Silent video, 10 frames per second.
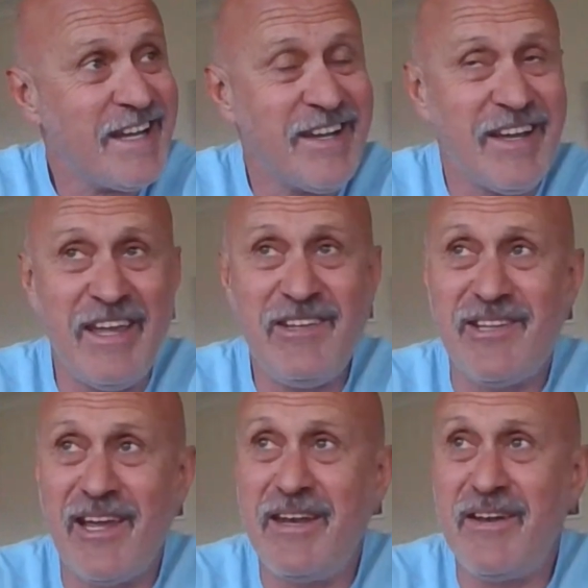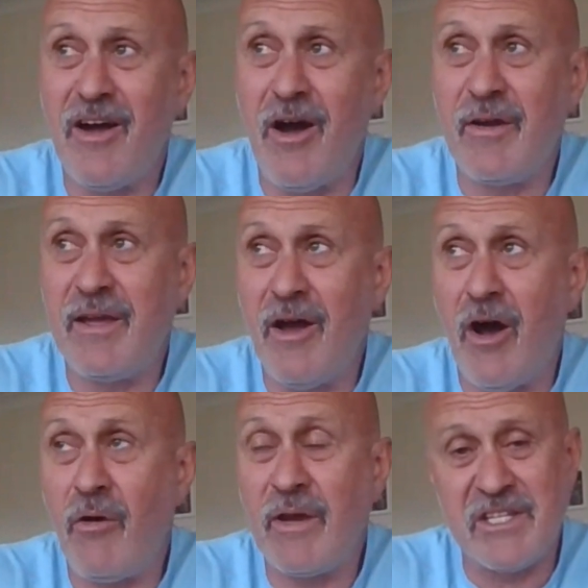He said,
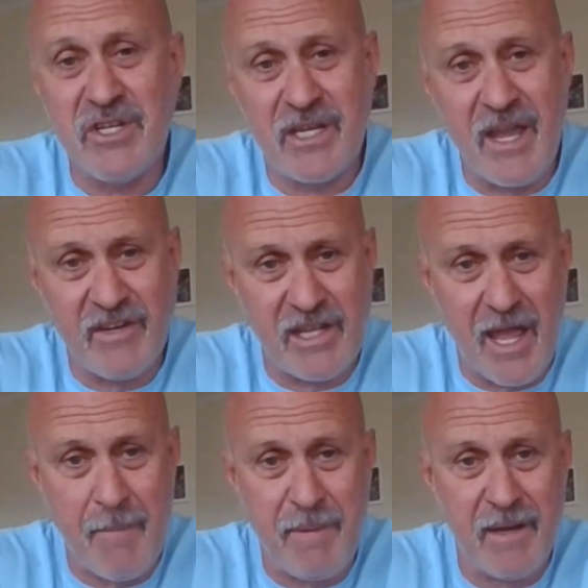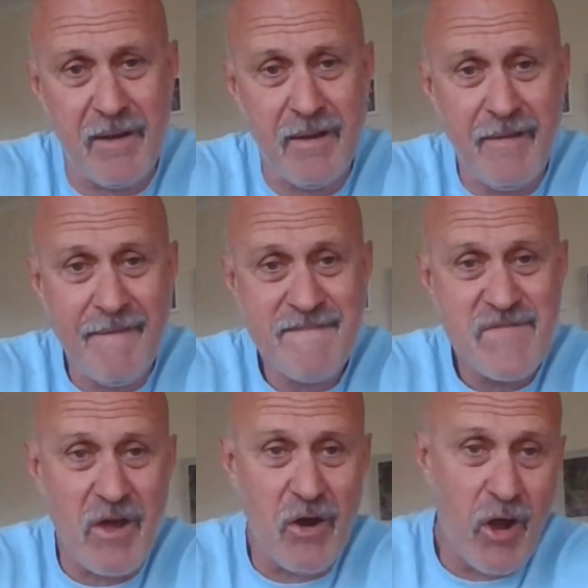I'll get you Kevin Campion.
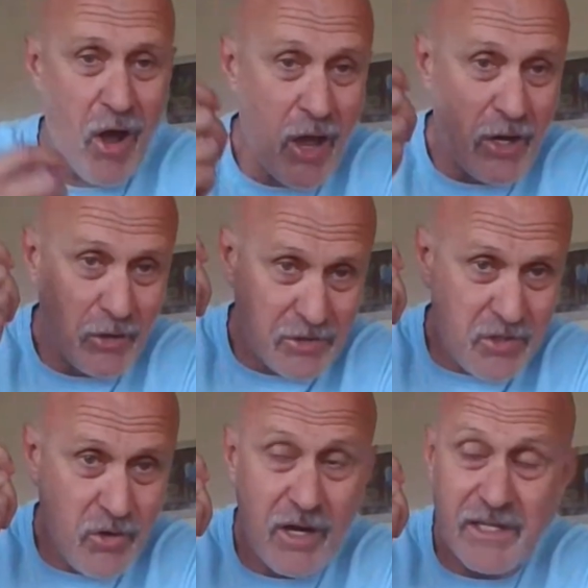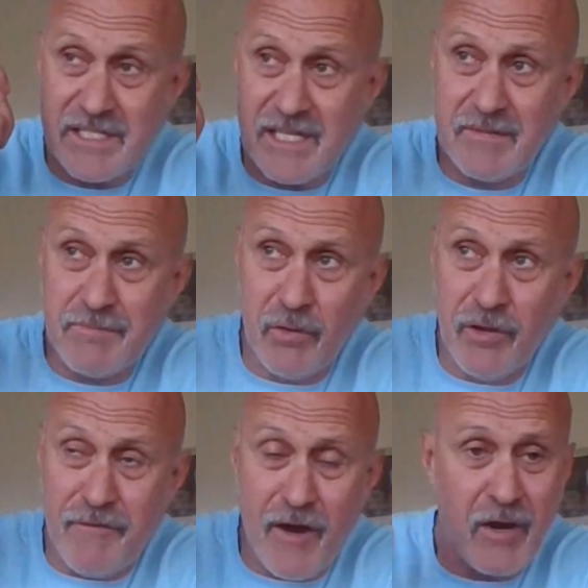And I looked across and pulled the
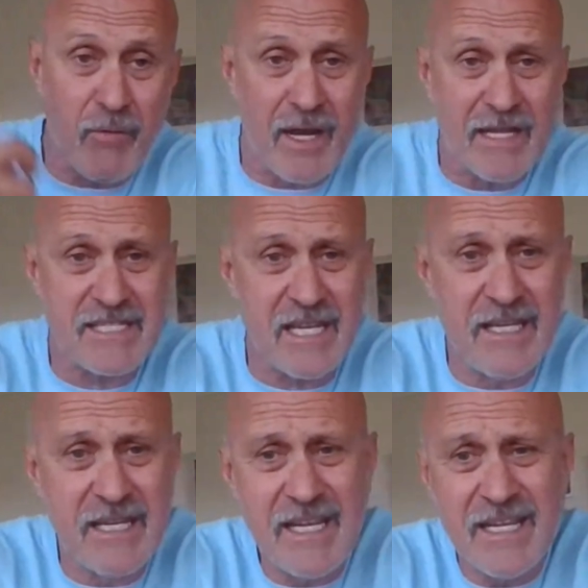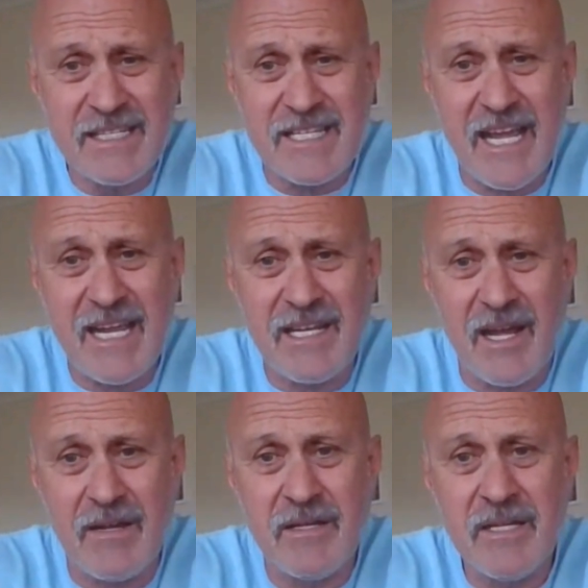phone away and said to
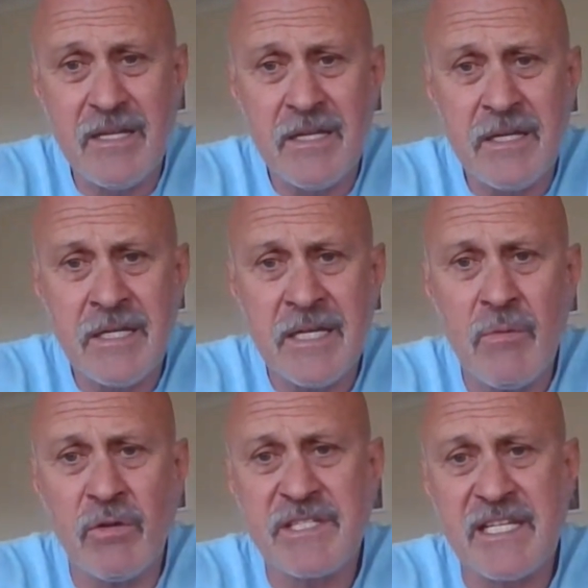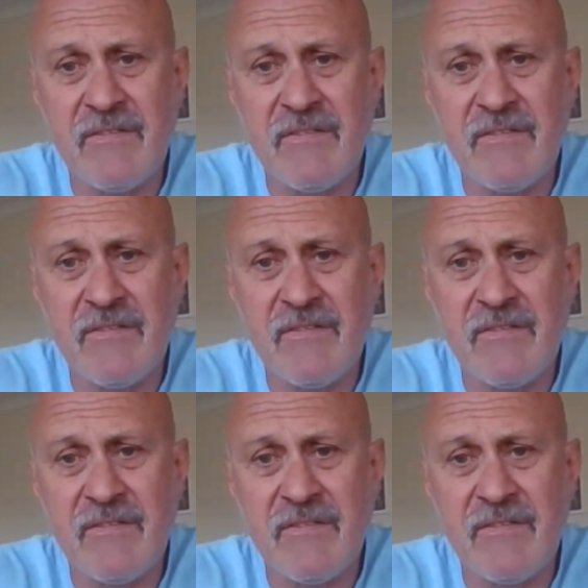Ando, he wants to give